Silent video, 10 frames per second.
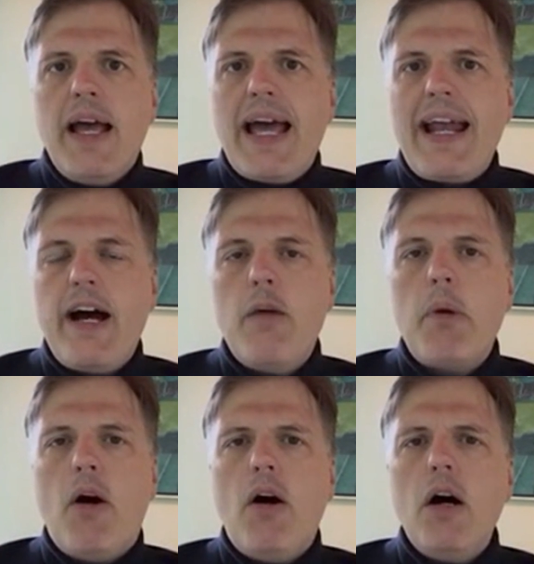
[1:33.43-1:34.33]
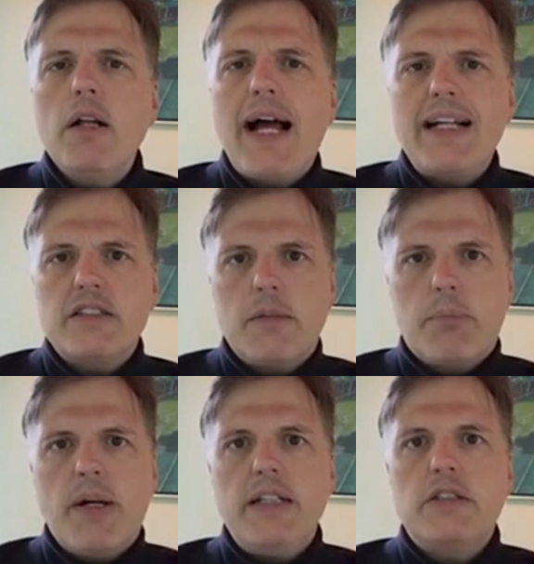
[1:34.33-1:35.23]
and help all asset
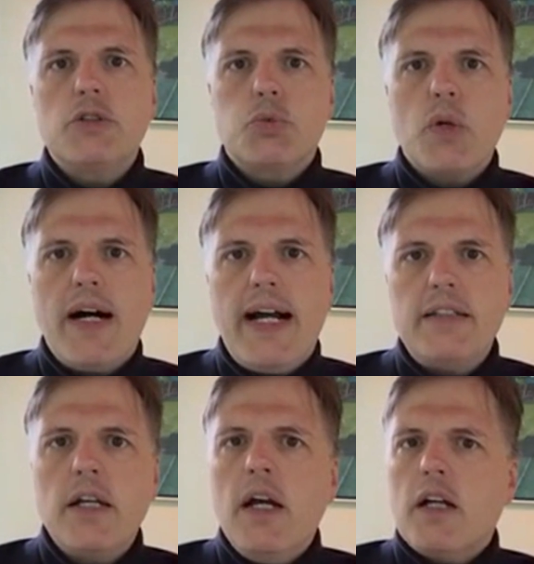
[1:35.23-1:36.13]
prices rise